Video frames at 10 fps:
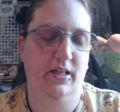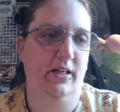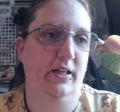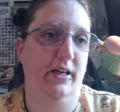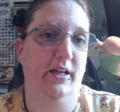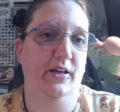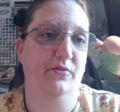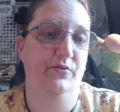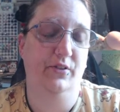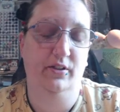I have
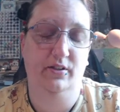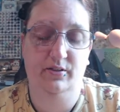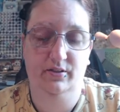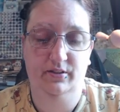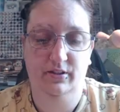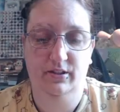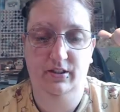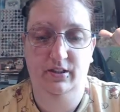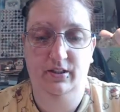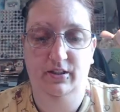
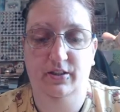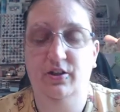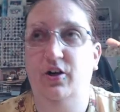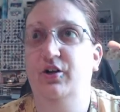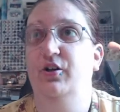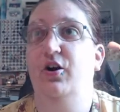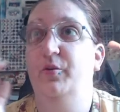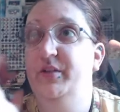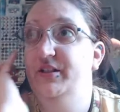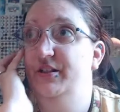not
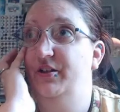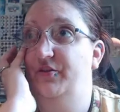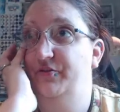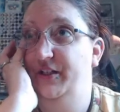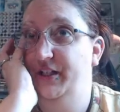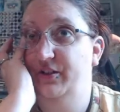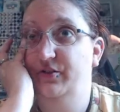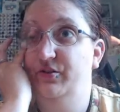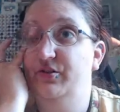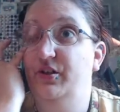commented on
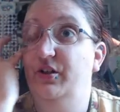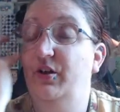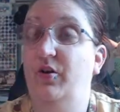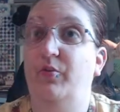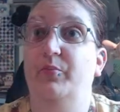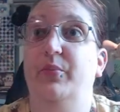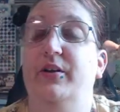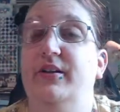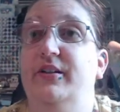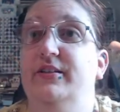videos,
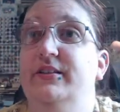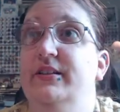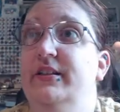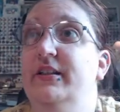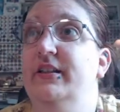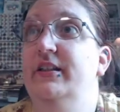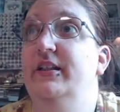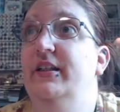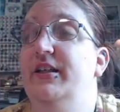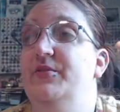but
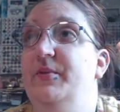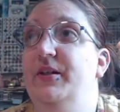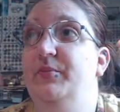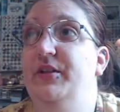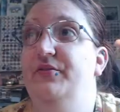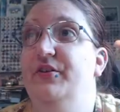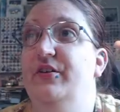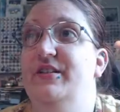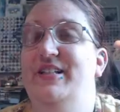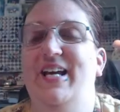it's been a bit of a
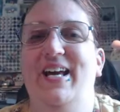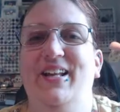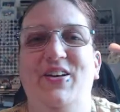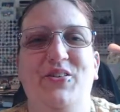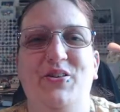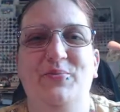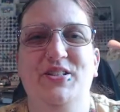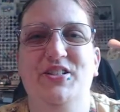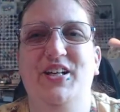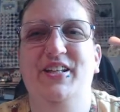crazy day. Hello there,
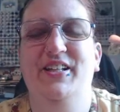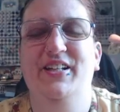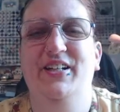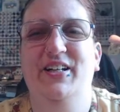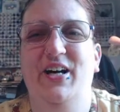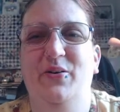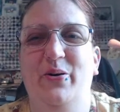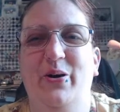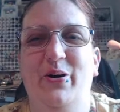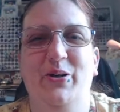Miss Yelita. How
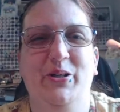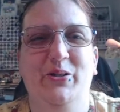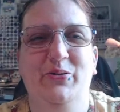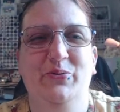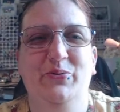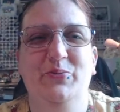are you?